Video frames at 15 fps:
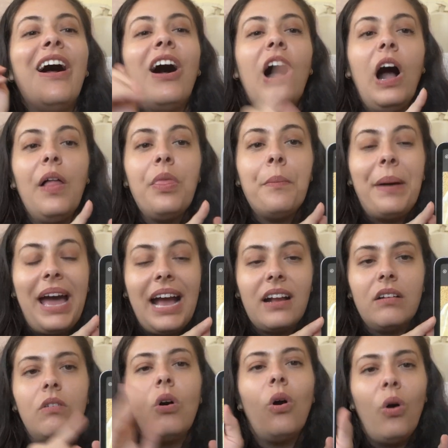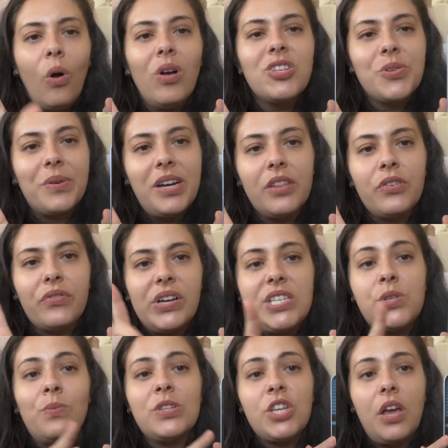On the back, also another
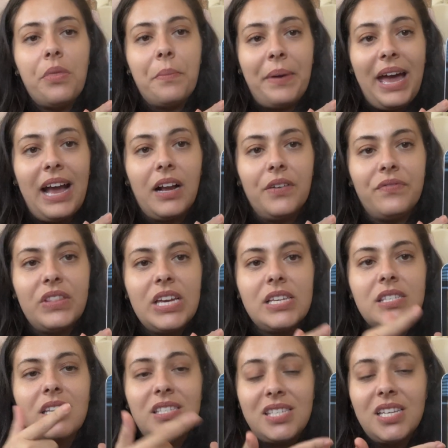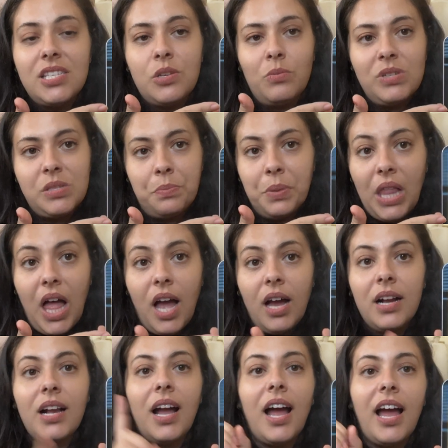reason was on the back of this, since it was
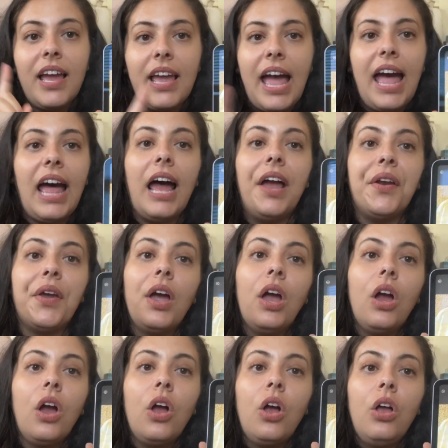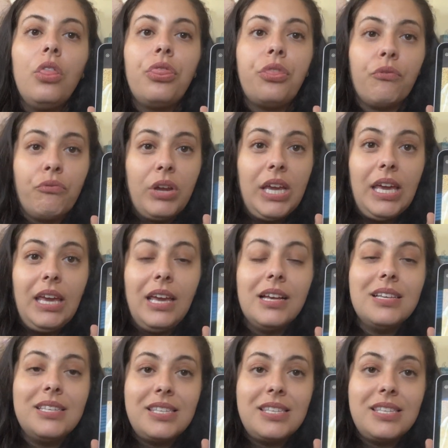blanc, I had 3